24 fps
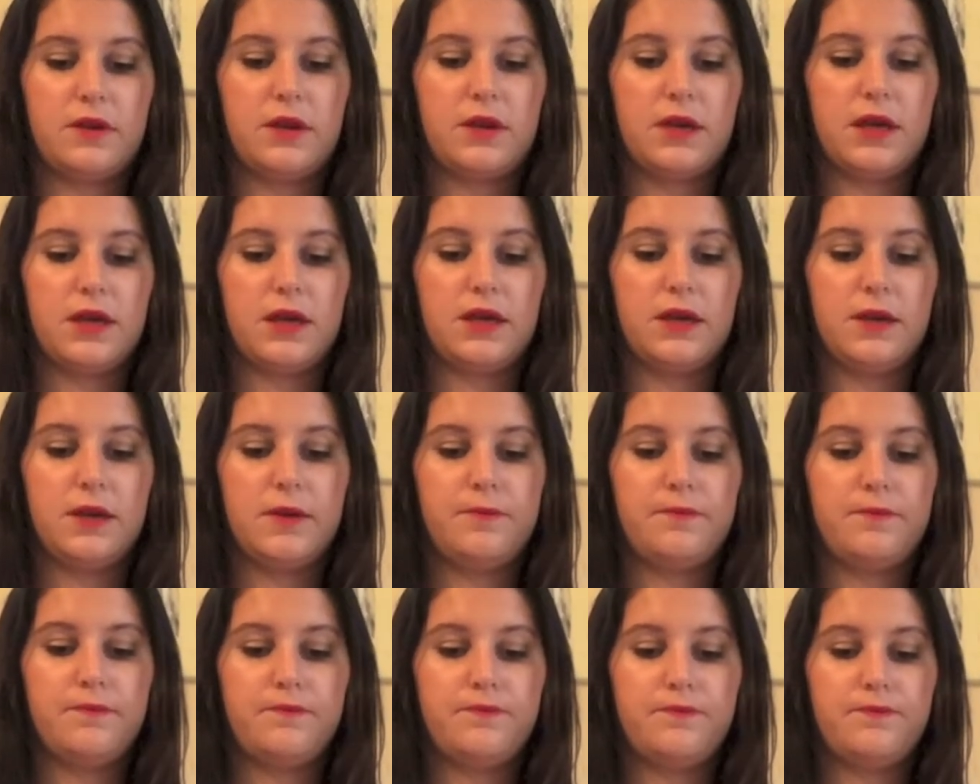
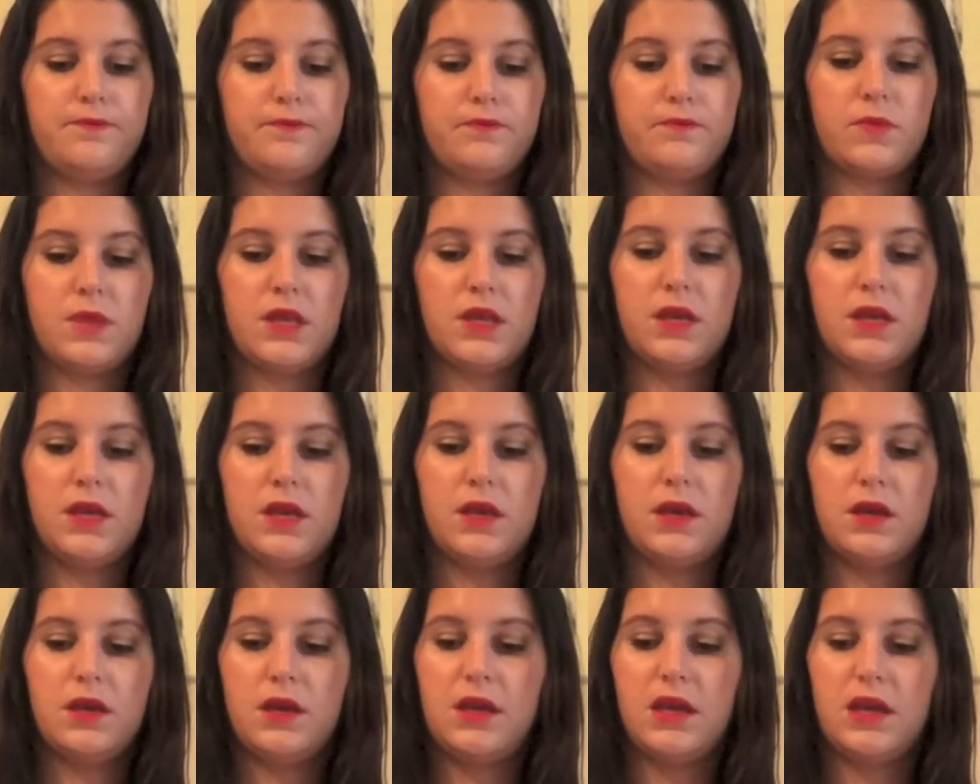
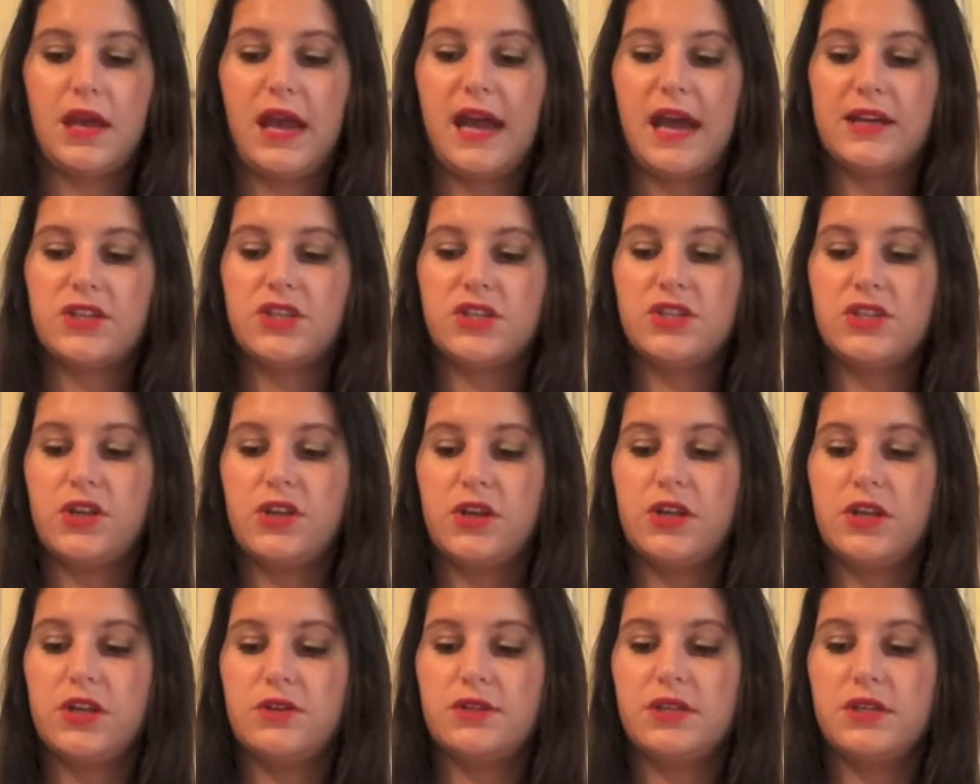I actually
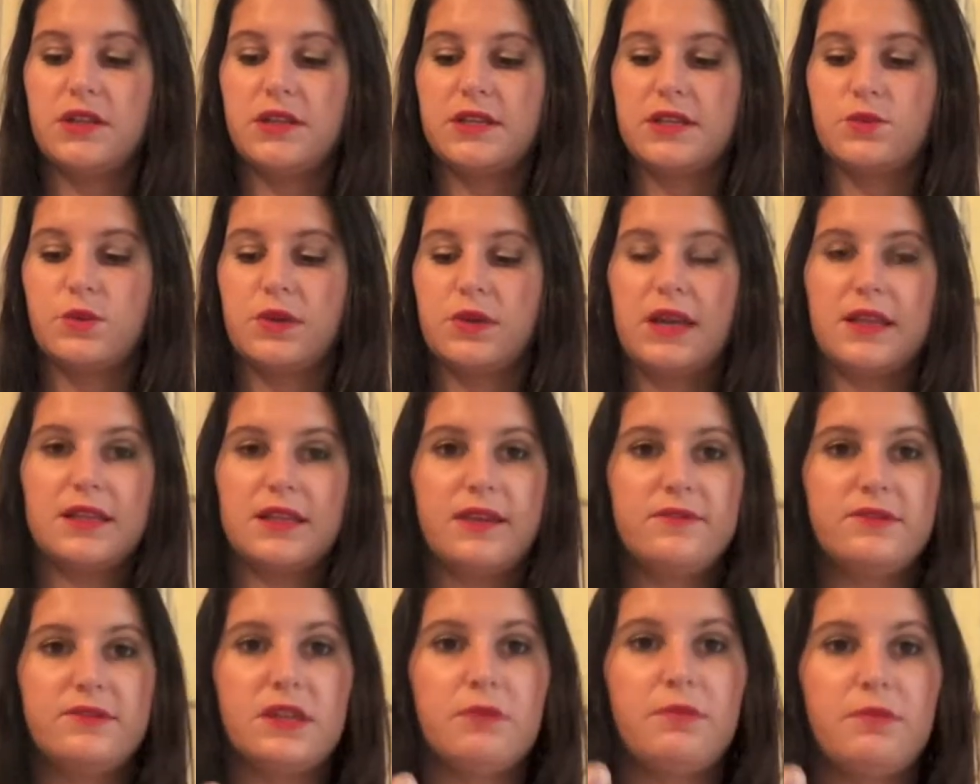started using this when I
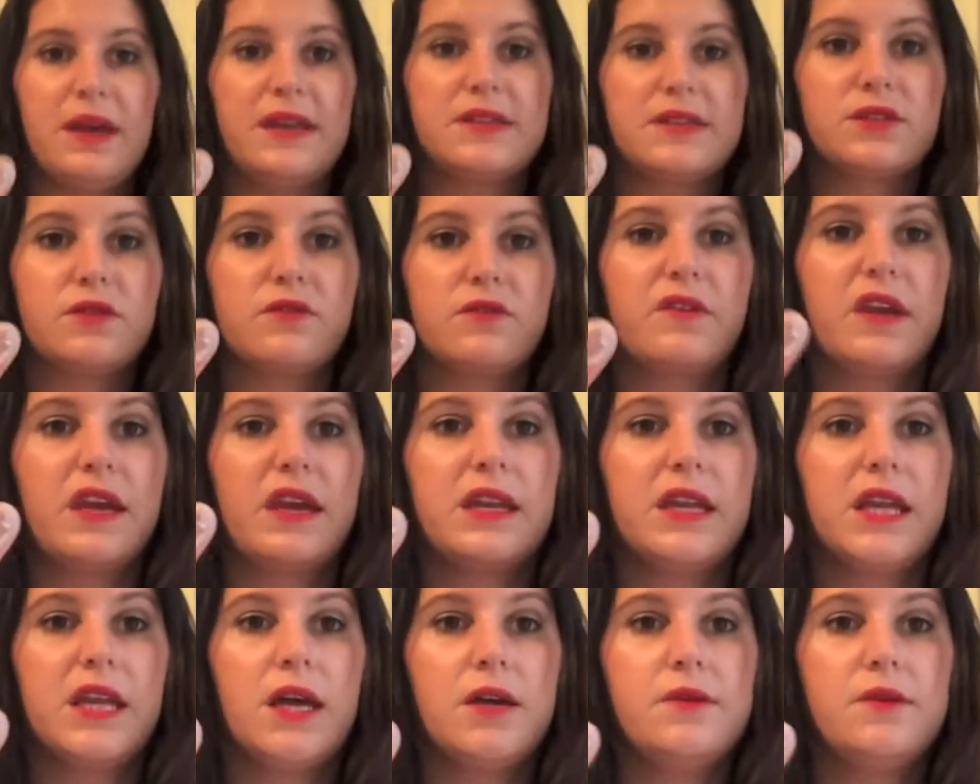lived in
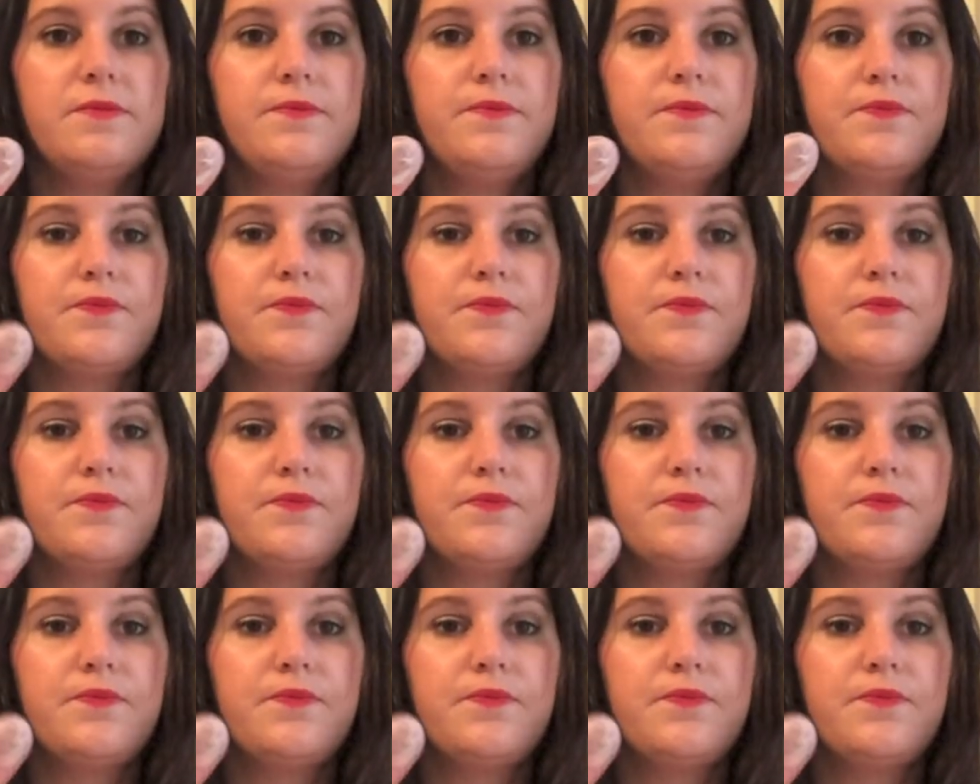Pennsylvania